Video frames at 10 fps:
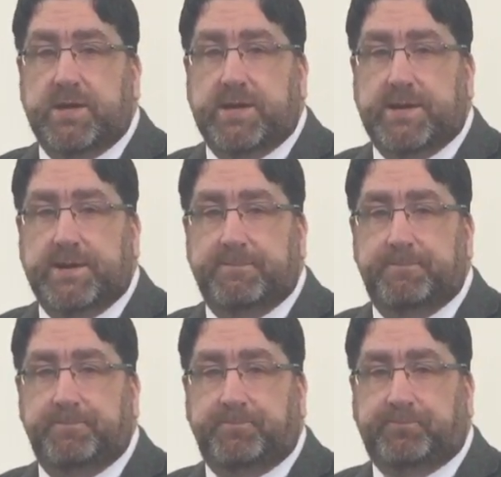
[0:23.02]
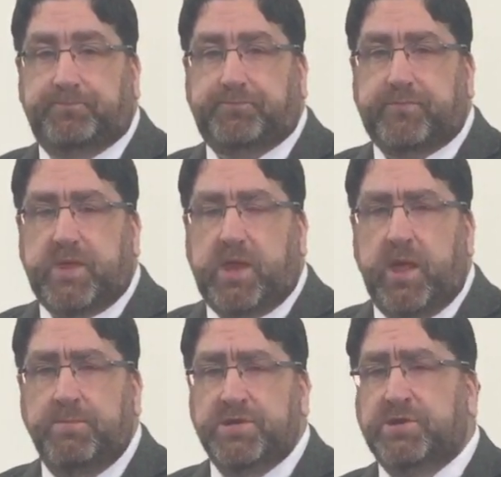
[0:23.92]
I'm
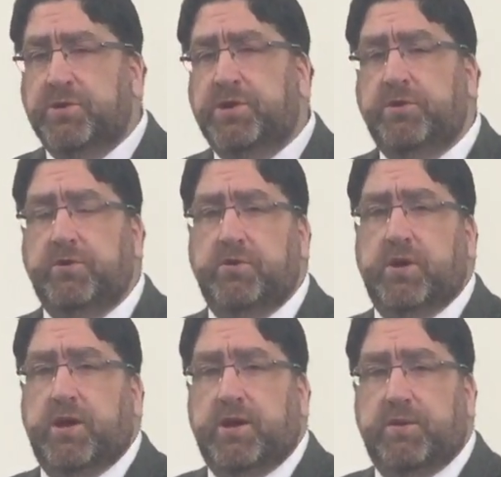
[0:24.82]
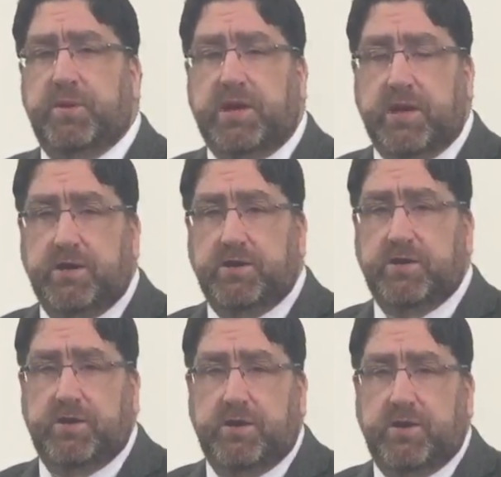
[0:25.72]
just going to
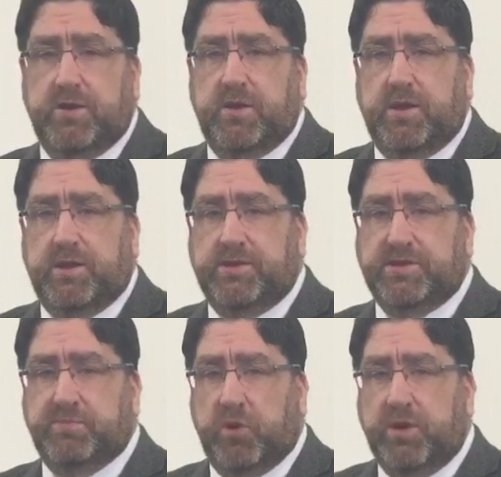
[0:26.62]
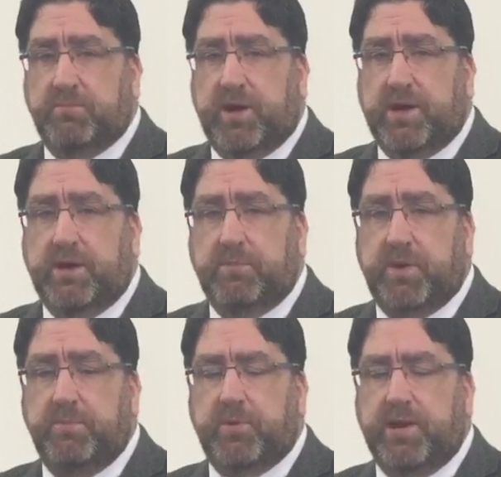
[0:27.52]
begin this morning
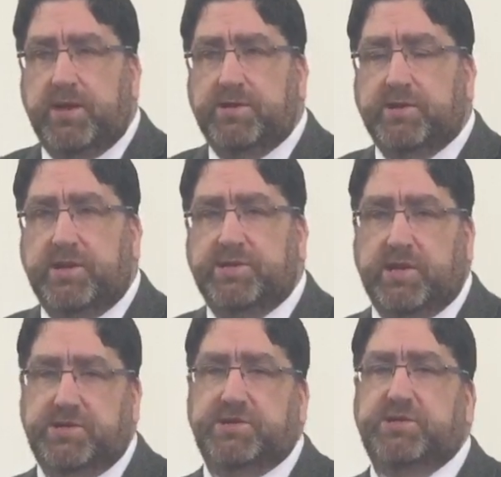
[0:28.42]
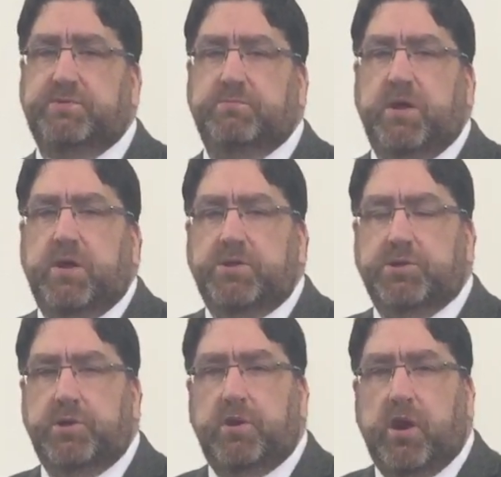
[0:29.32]
by praying. So let's just
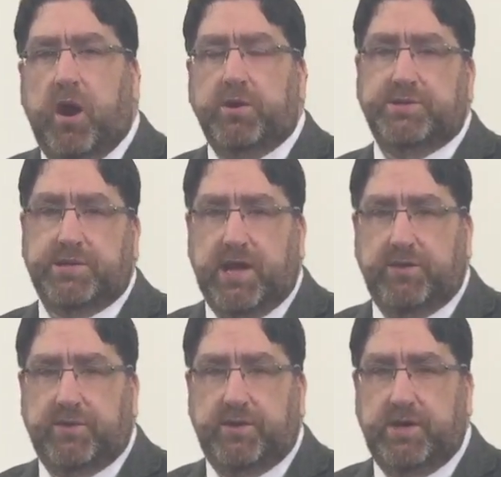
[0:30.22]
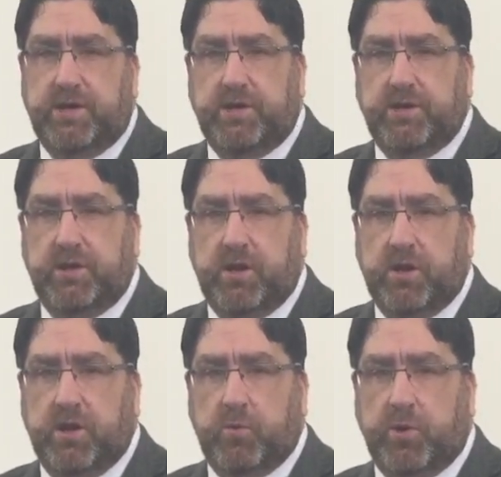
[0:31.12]
join our hearts together in
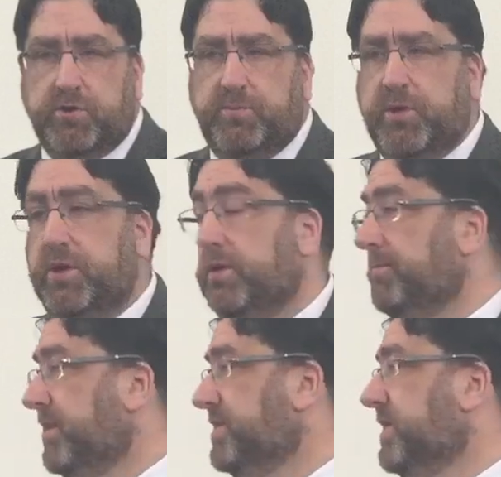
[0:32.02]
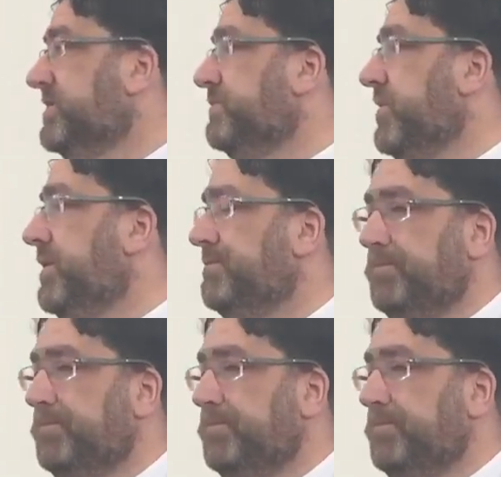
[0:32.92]
a word of prayer. Let's pray.